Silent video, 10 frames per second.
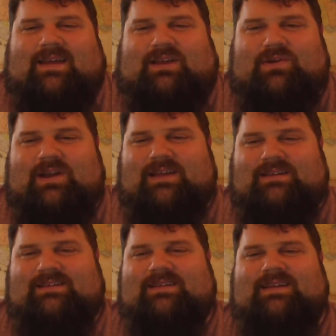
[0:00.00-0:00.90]

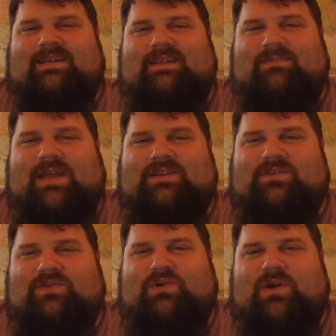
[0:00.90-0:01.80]
Greetings. Let me answer a
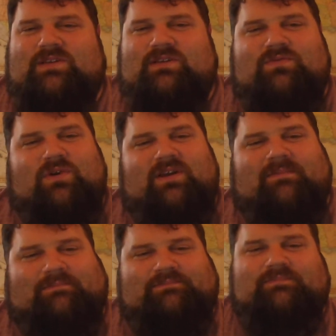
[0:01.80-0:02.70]
few questions for you.
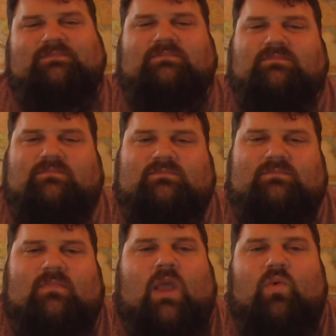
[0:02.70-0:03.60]

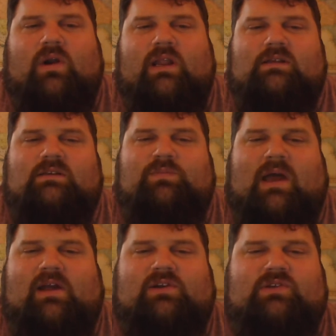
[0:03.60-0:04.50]
What
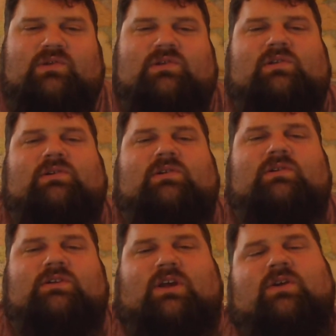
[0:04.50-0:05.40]
inspired you to learn
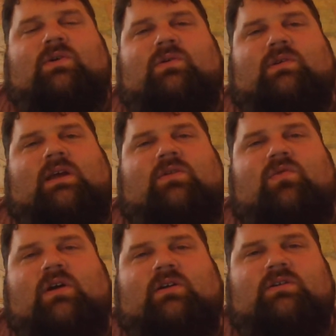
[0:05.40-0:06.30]
to code at
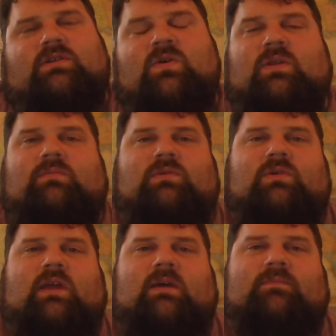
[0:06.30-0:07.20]
Rutgers Coding
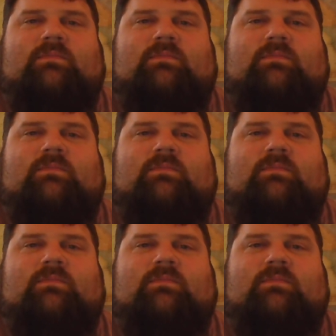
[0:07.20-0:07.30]
Bootcamp?